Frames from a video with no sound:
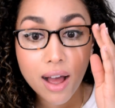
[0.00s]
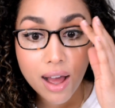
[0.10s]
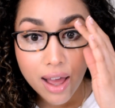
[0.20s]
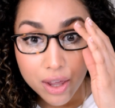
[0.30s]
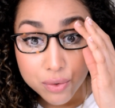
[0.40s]

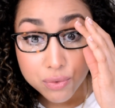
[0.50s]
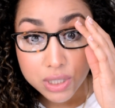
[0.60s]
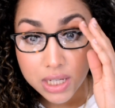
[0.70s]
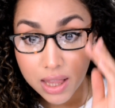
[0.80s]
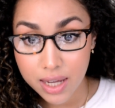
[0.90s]
I
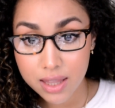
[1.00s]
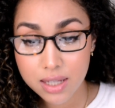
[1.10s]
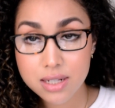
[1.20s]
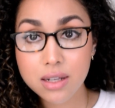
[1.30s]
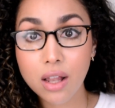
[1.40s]
really like
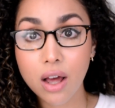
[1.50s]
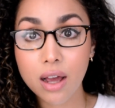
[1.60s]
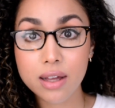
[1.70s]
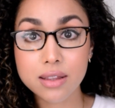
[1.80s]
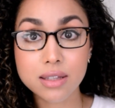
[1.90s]
these a
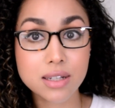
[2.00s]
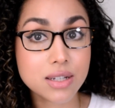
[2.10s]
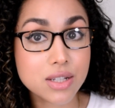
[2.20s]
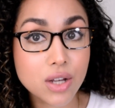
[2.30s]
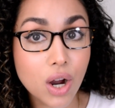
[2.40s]
lot.
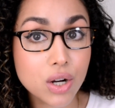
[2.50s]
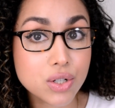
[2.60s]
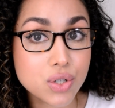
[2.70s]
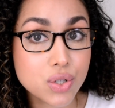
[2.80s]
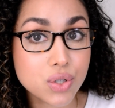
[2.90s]
These are
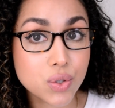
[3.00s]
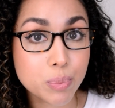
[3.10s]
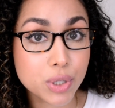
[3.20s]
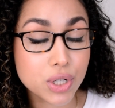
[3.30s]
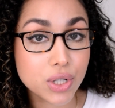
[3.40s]

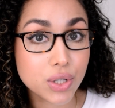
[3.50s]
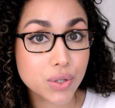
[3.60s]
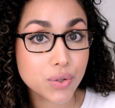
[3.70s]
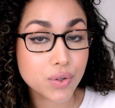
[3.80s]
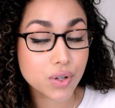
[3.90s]
super
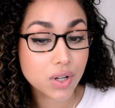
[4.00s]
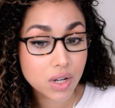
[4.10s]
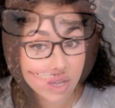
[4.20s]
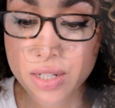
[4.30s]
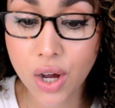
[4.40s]
cute.
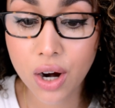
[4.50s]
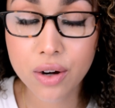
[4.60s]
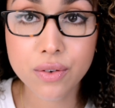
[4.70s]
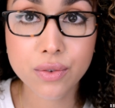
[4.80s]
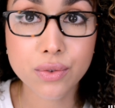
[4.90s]
These
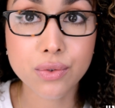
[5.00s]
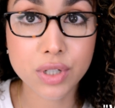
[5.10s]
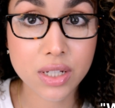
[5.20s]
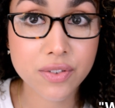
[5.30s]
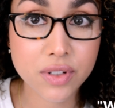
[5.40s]
are
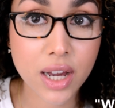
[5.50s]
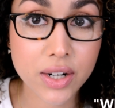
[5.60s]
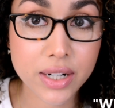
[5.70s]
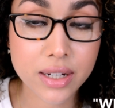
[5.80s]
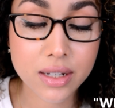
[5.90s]
really
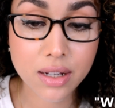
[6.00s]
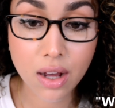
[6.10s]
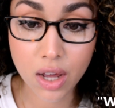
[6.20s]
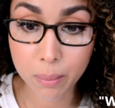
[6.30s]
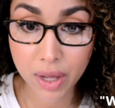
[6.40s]
flattering
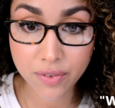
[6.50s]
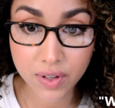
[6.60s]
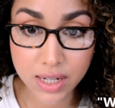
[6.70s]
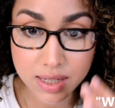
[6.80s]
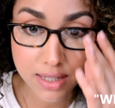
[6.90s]
on my
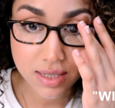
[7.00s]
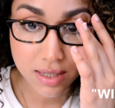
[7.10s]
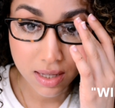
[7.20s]
face.